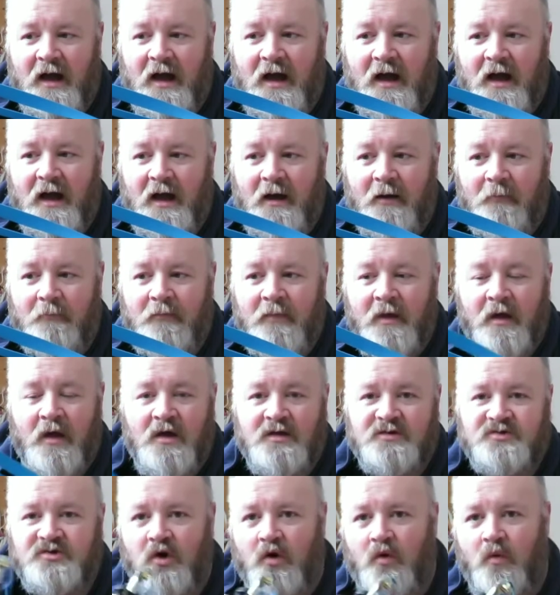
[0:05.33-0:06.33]

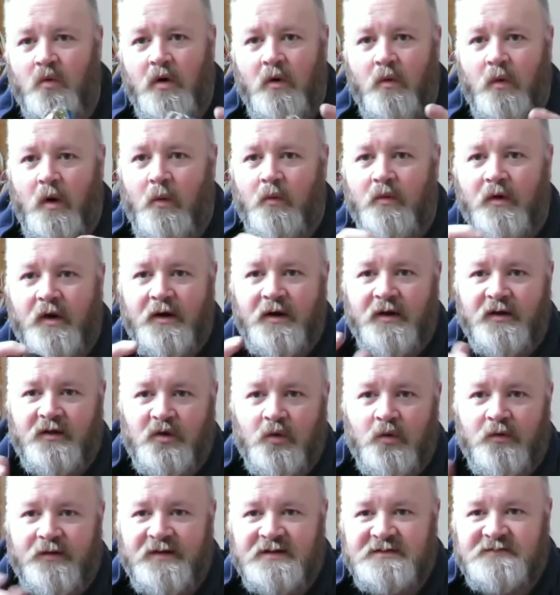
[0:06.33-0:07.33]
So what we're gonna
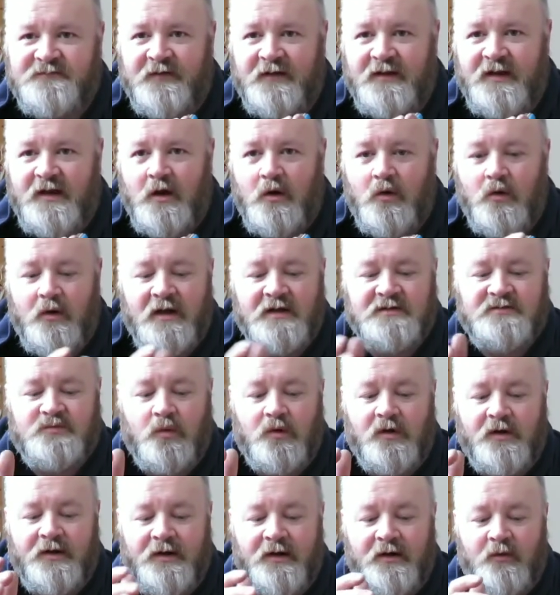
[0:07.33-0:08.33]
do in this video is
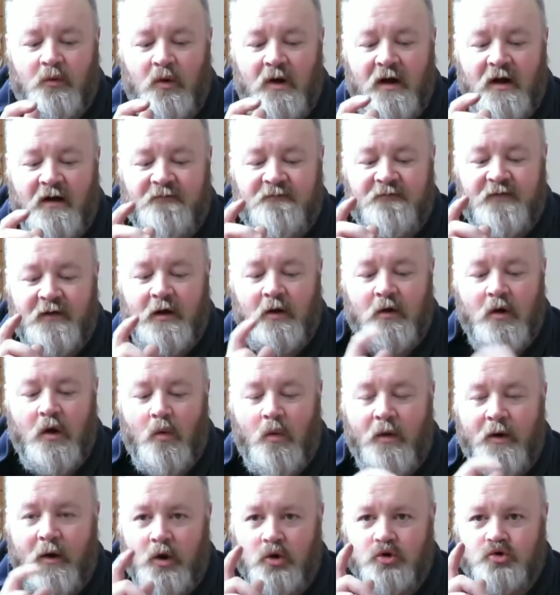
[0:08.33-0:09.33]
we're gonna figure
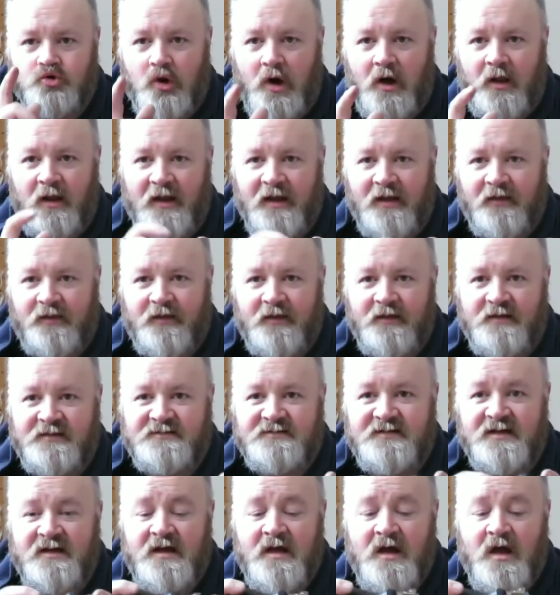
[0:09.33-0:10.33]
out what our draw length
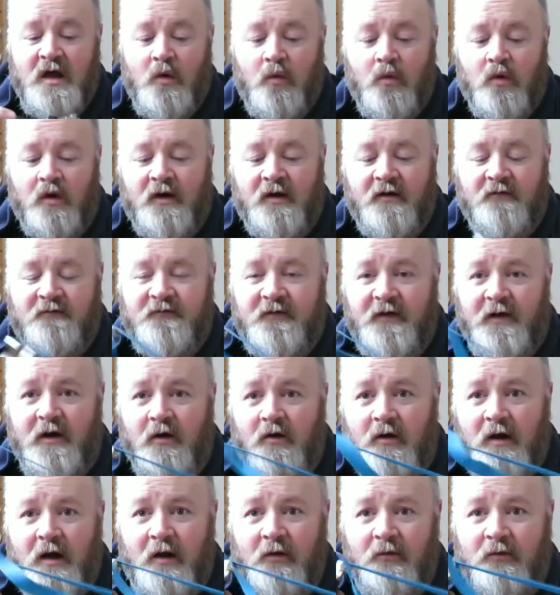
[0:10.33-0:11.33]
is. We're gonna
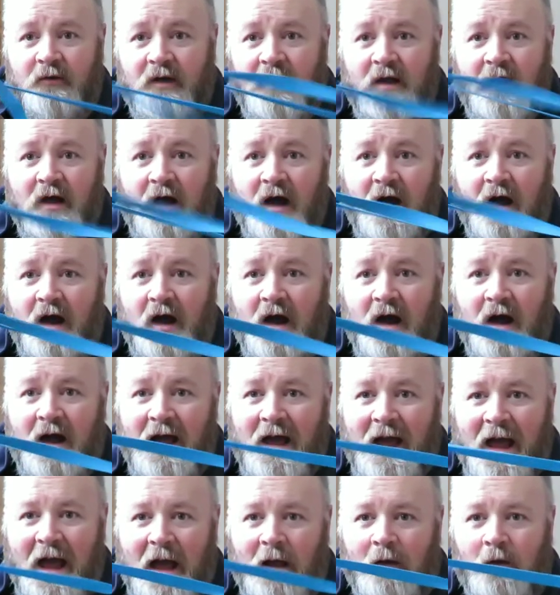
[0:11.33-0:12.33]
figure out
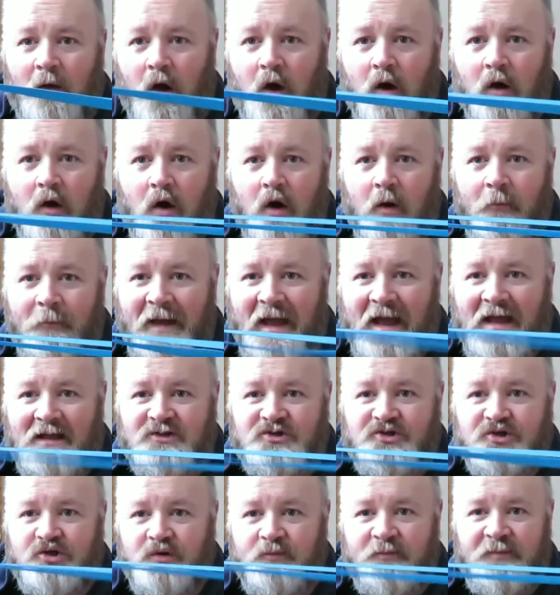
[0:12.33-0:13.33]
how long our
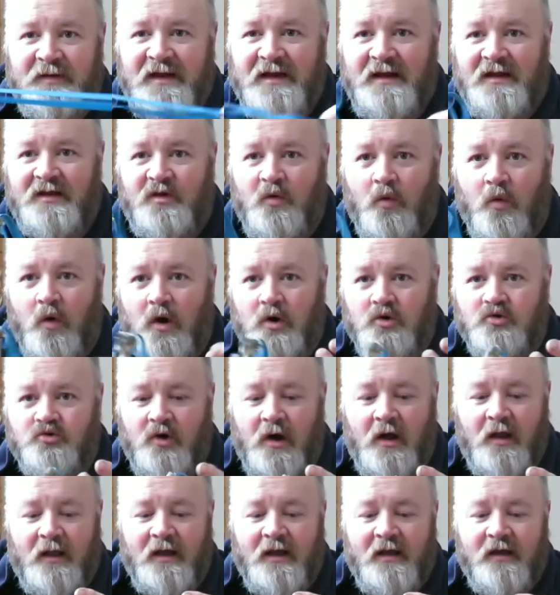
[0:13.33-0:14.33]
band should be to our
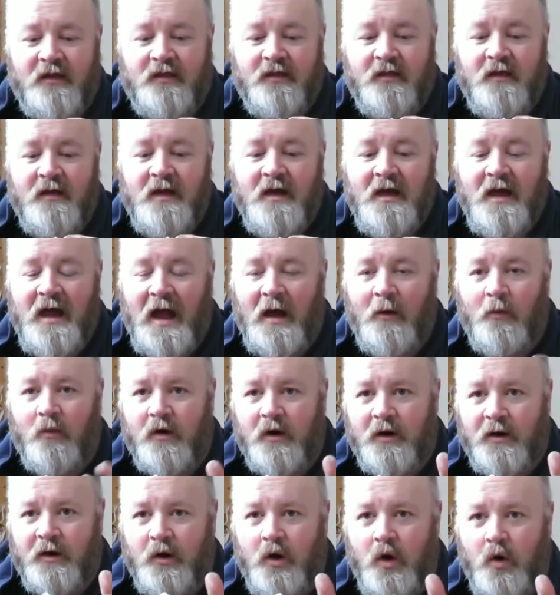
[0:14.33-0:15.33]
draw length, and
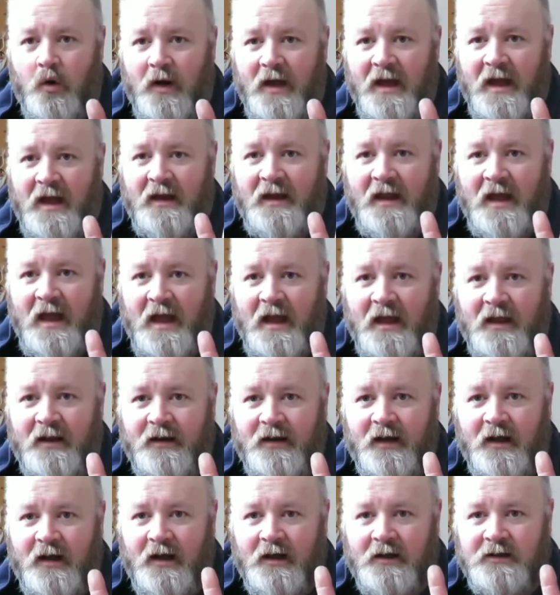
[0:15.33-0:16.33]
we're gonna go ahead
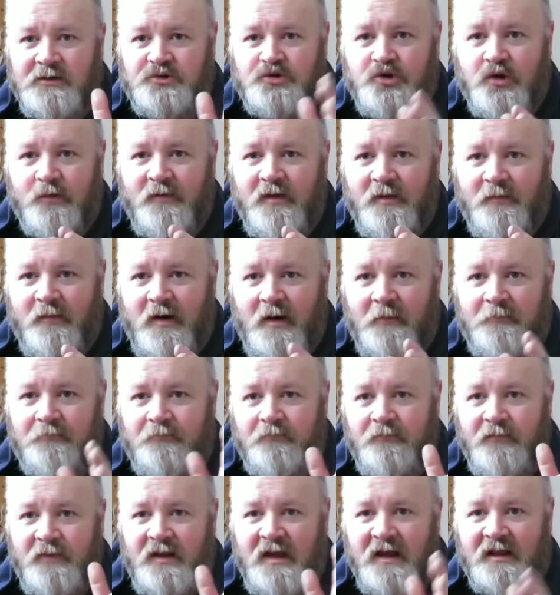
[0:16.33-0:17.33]
and trim them
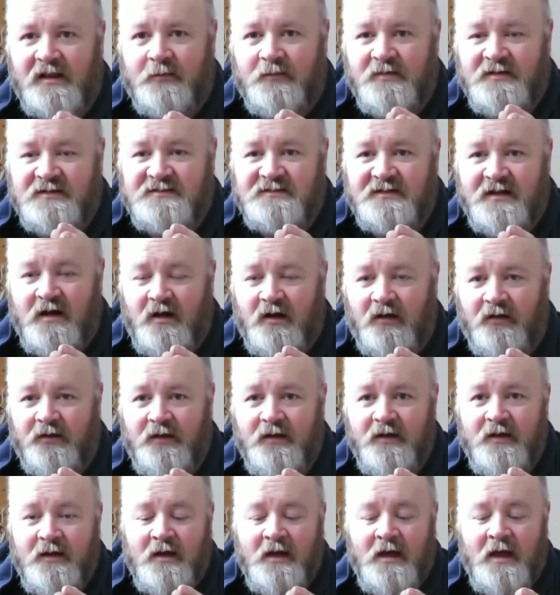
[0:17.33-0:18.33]
up, get them installed,
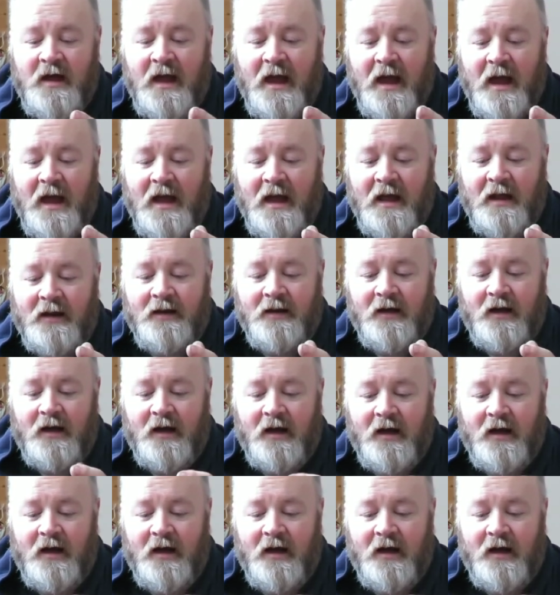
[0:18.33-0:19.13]
and